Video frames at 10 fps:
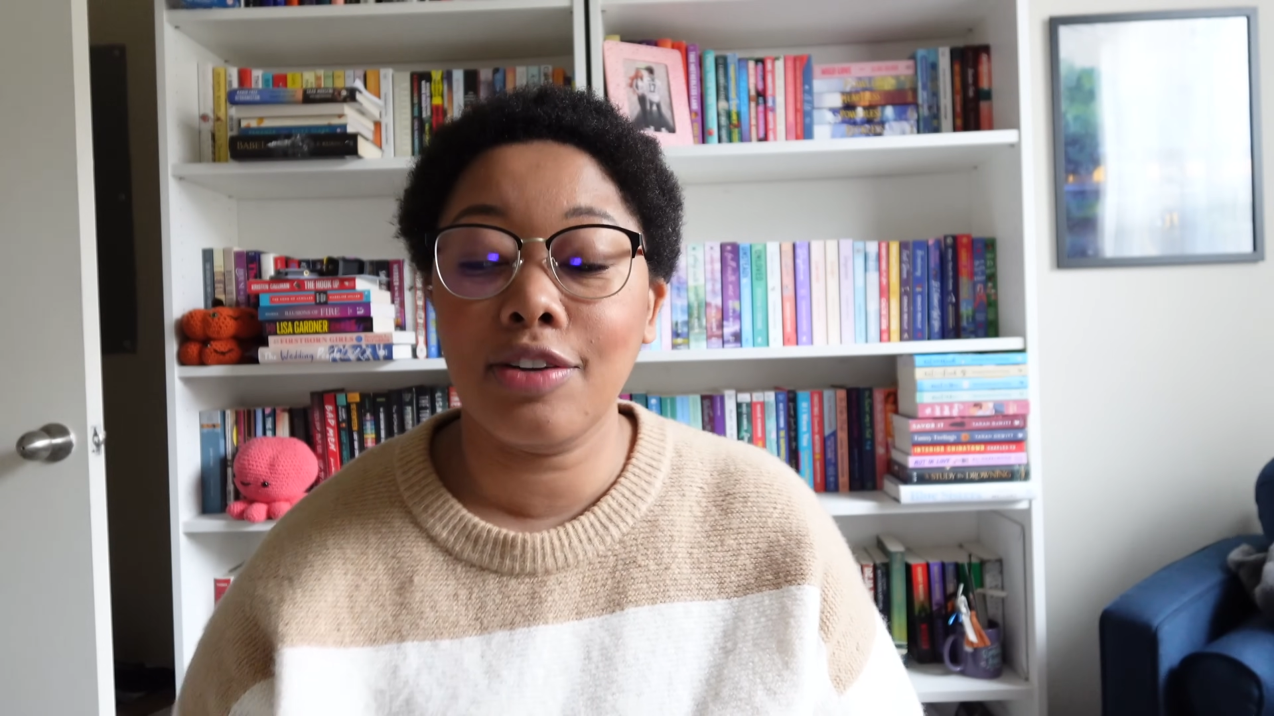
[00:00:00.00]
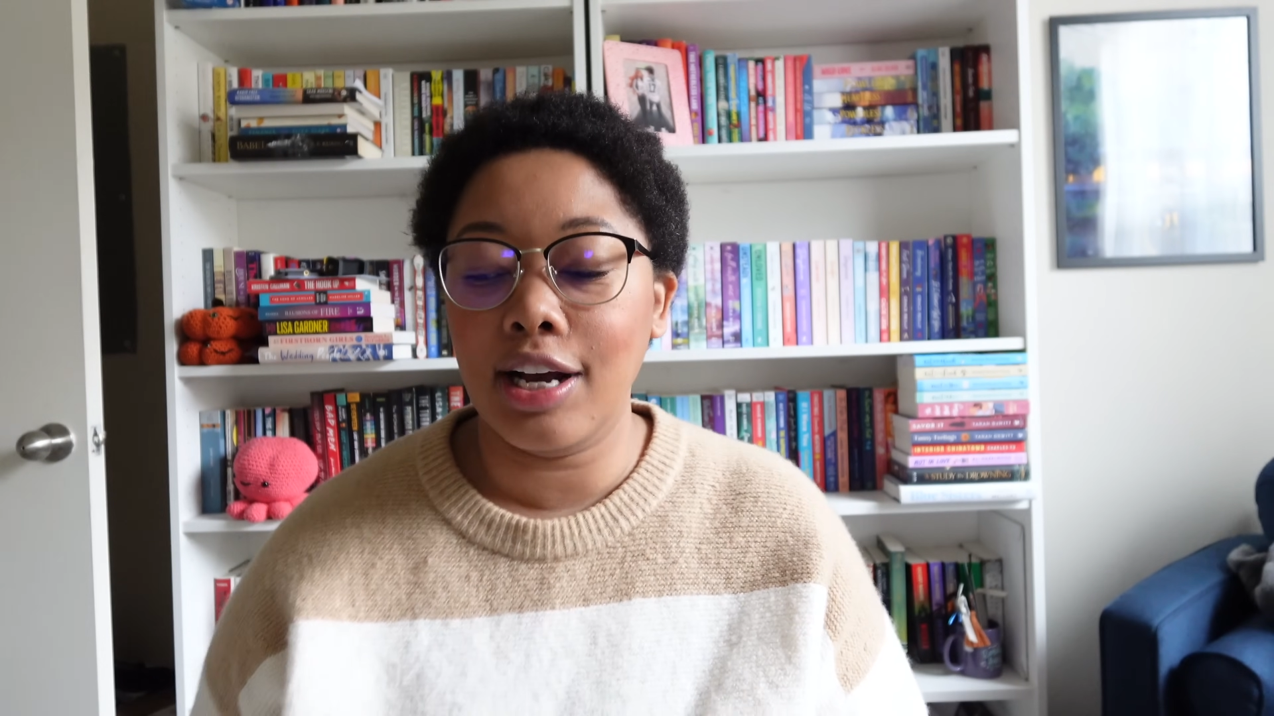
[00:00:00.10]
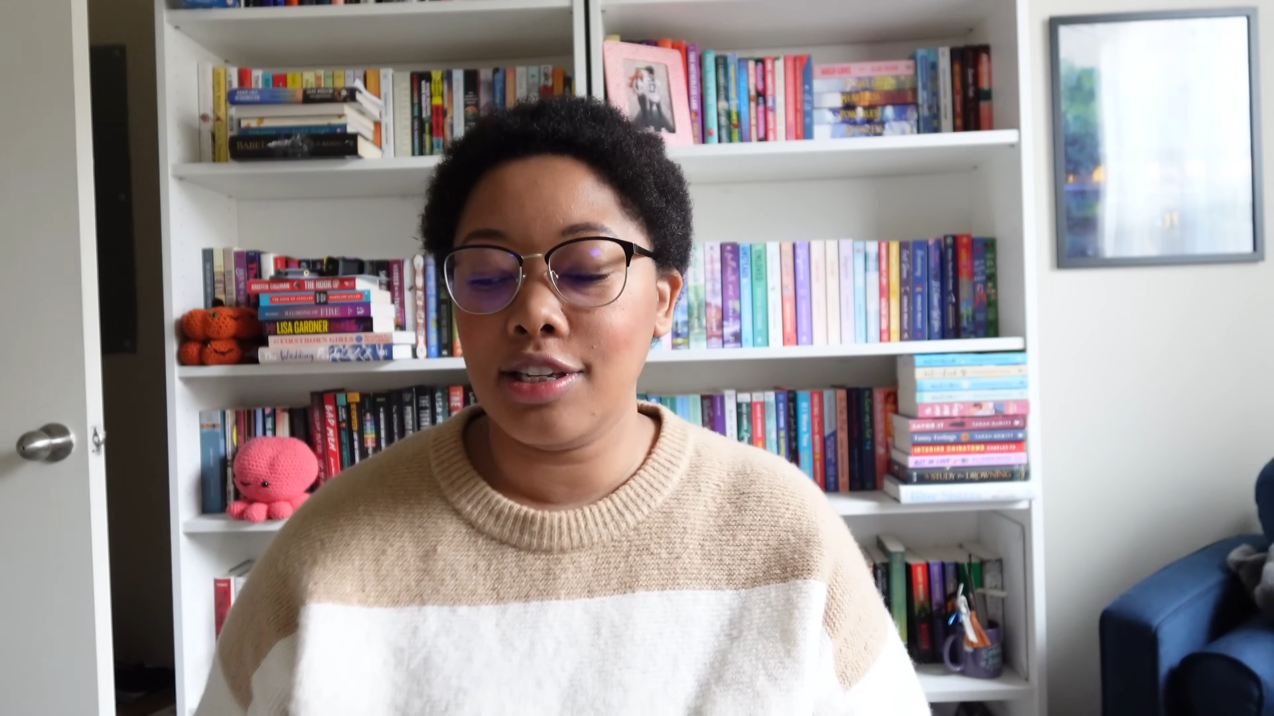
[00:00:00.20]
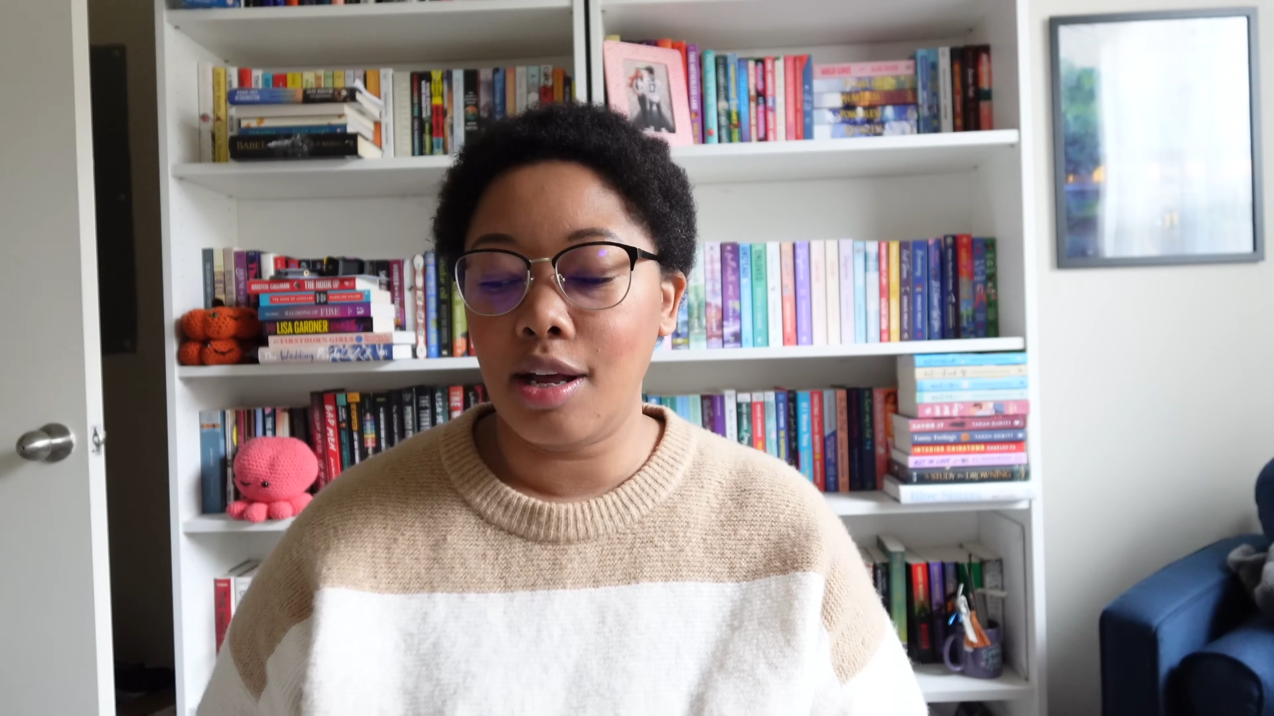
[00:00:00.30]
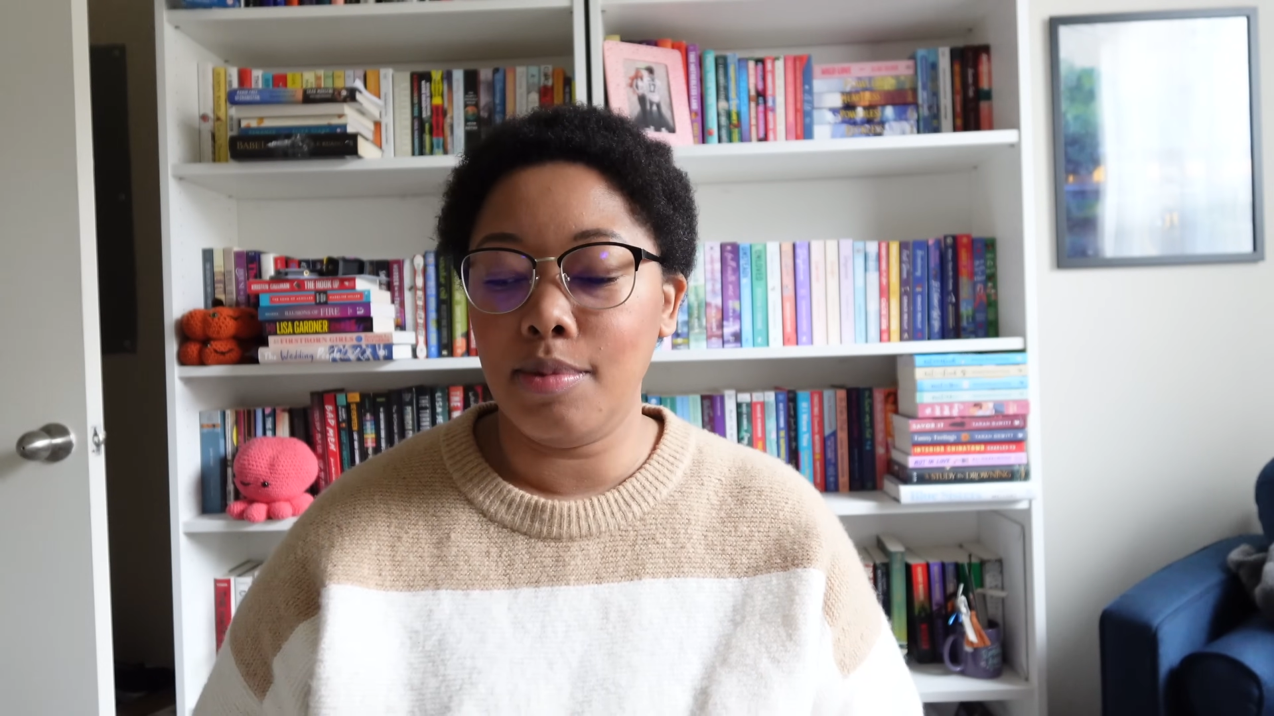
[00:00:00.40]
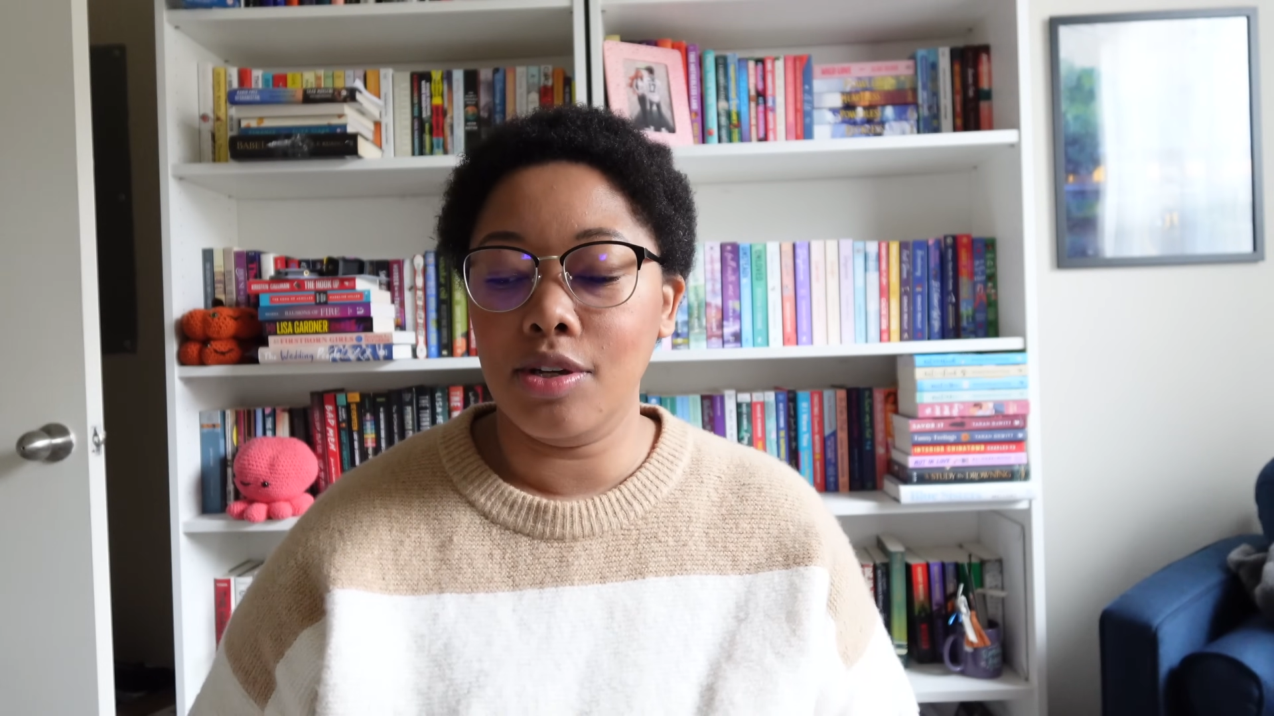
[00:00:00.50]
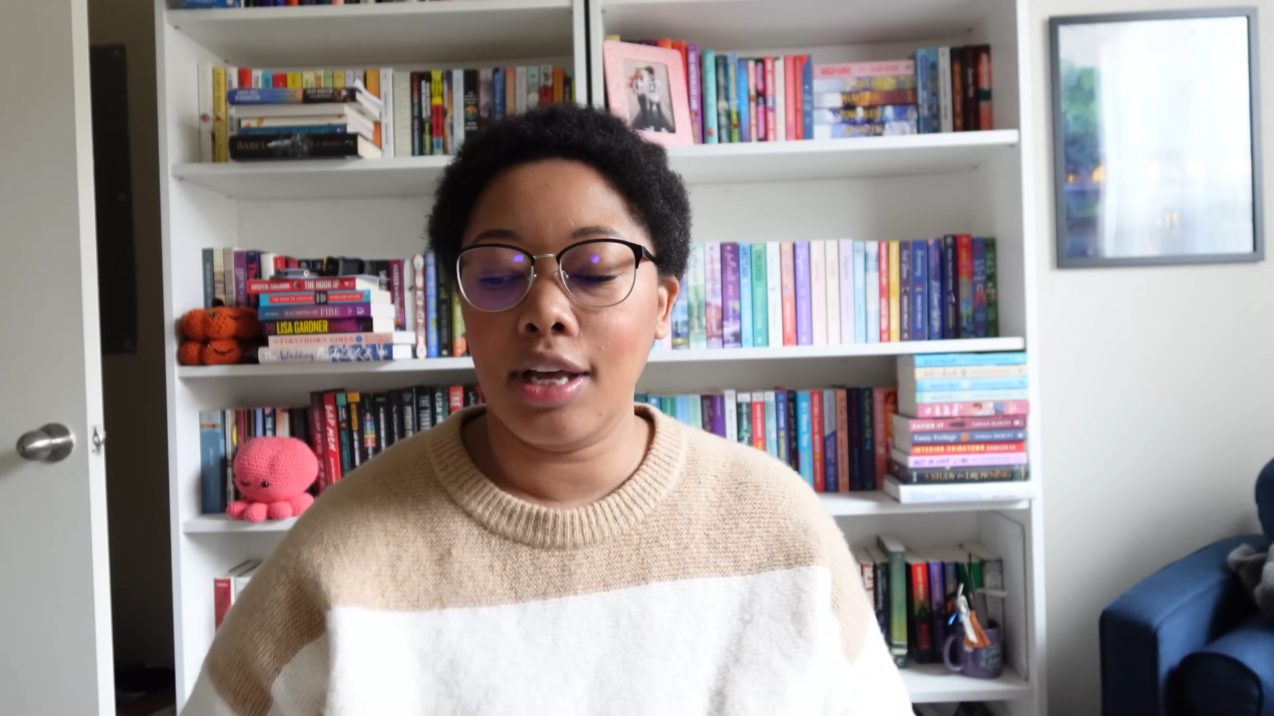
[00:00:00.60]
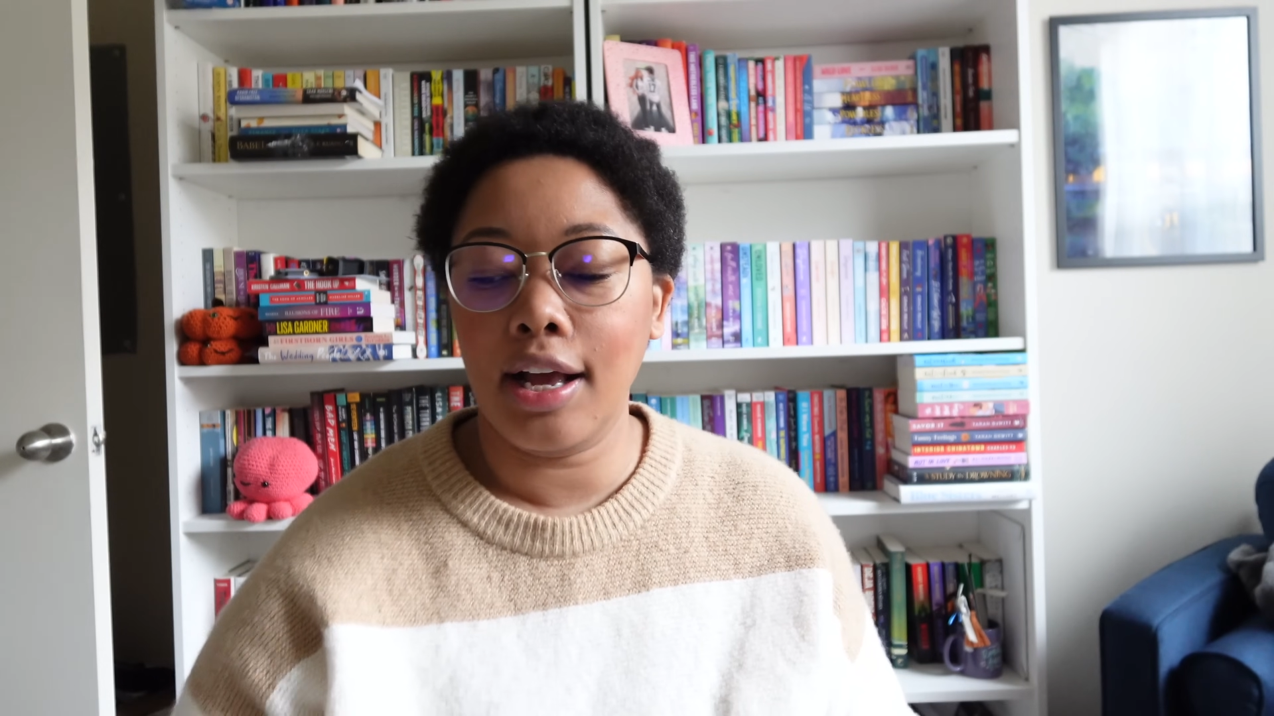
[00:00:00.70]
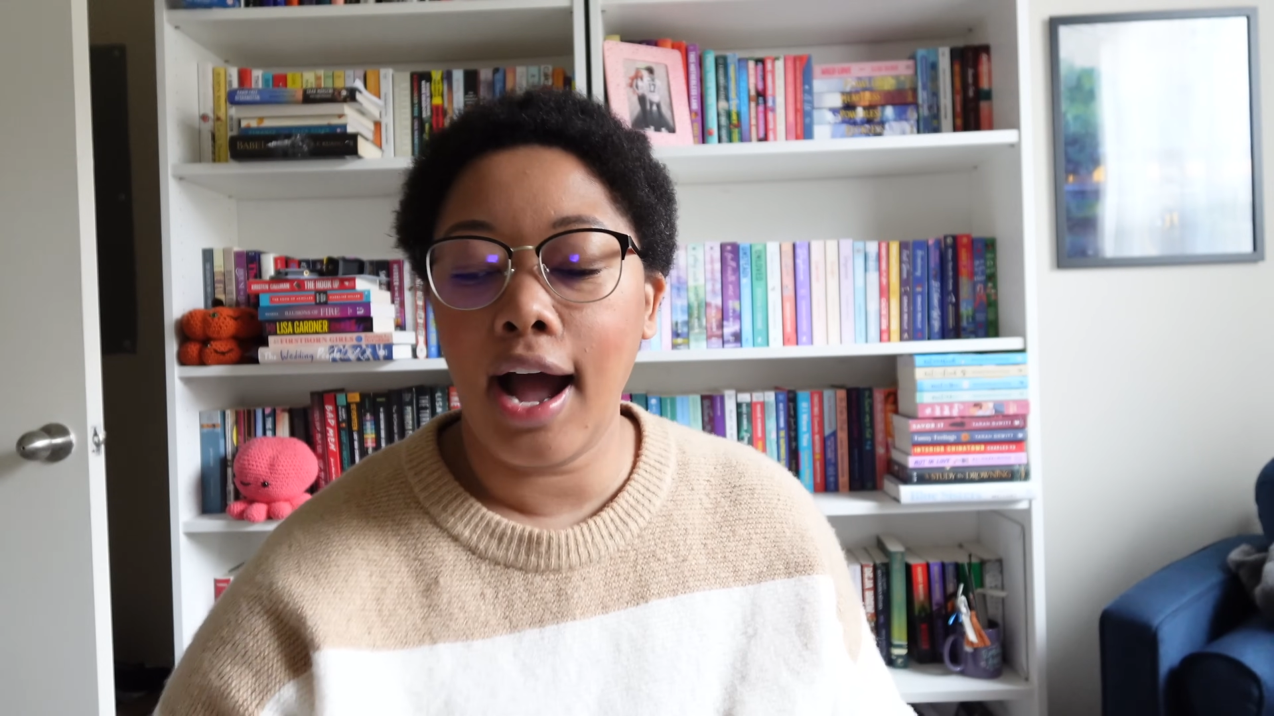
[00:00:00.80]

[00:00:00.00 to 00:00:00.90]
devices I'm using,